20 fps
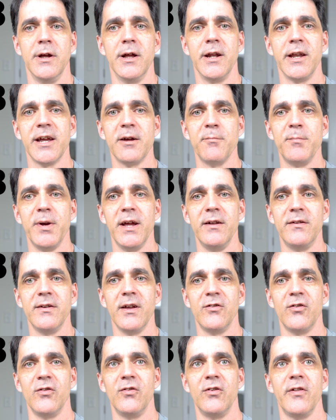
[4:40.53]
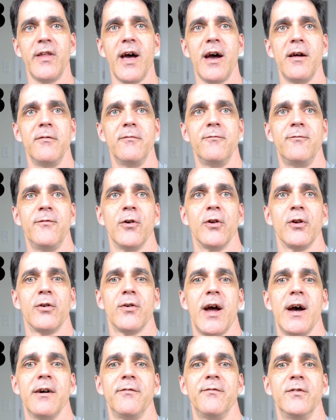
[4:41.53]
And again, pay attention to that
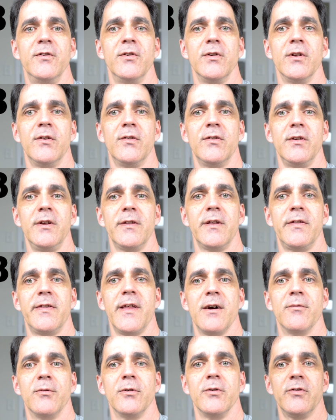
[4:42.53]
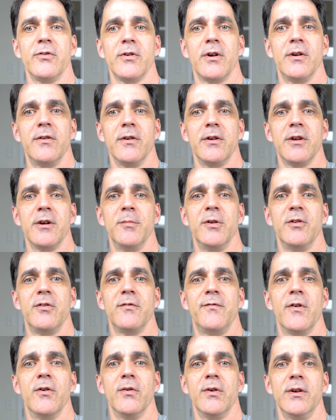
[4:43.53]
photograph, and you can see that will start to come
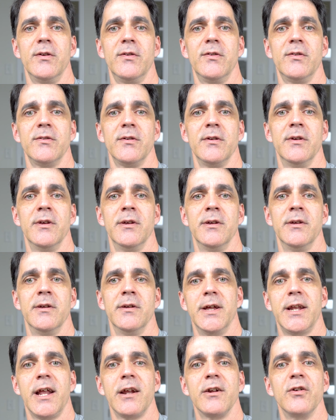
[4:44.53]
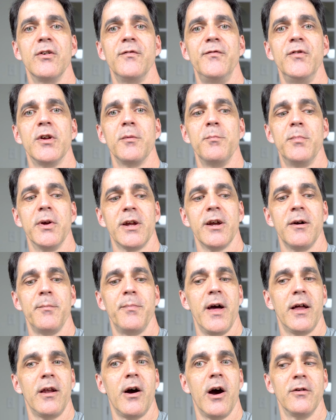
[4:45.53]
into focus. And I don't know if you can pick
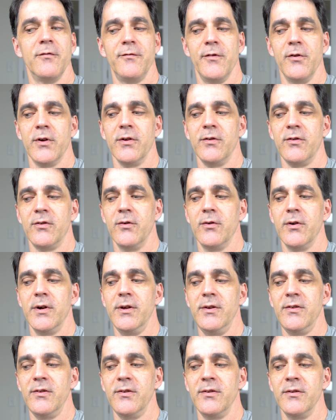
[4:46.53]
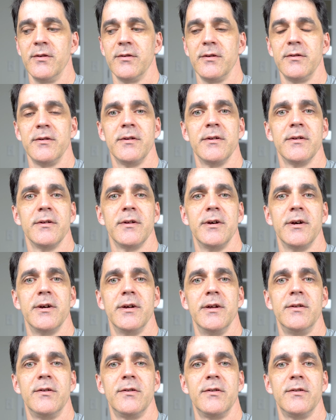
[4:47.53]
up that autofocus noise.
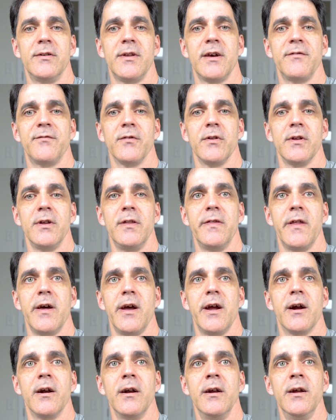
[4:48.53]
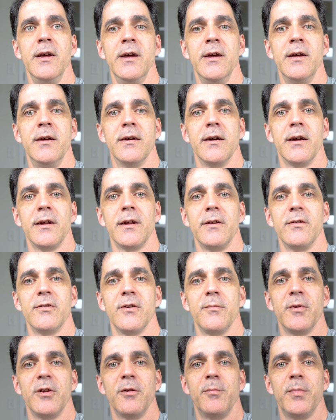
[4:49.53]
It's definitely there. Again,
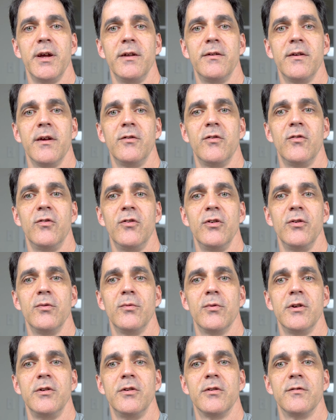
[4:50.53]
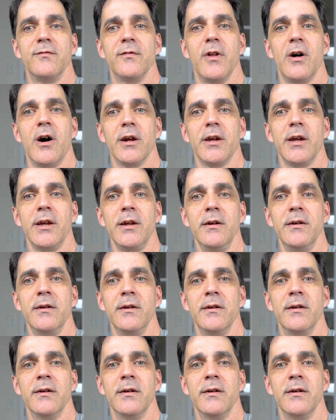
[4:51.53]
something to pay attention to when you're vlogging.